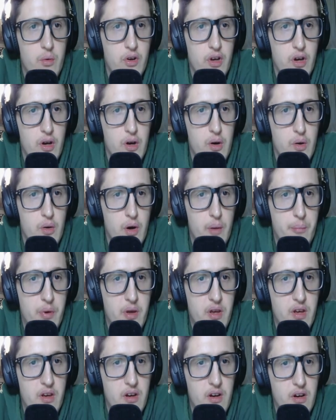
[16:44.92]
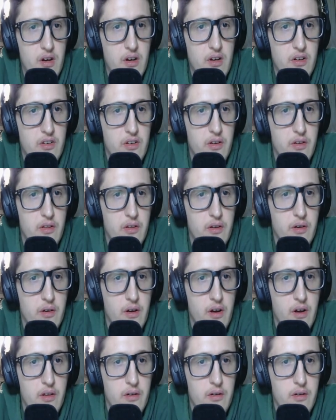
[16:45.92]
go up here to
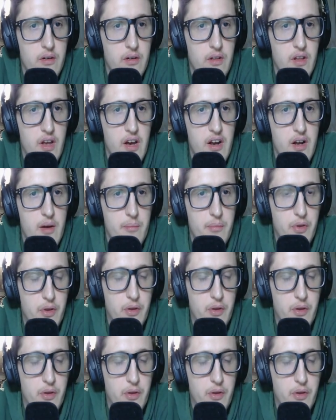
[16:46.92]
their other lineup, to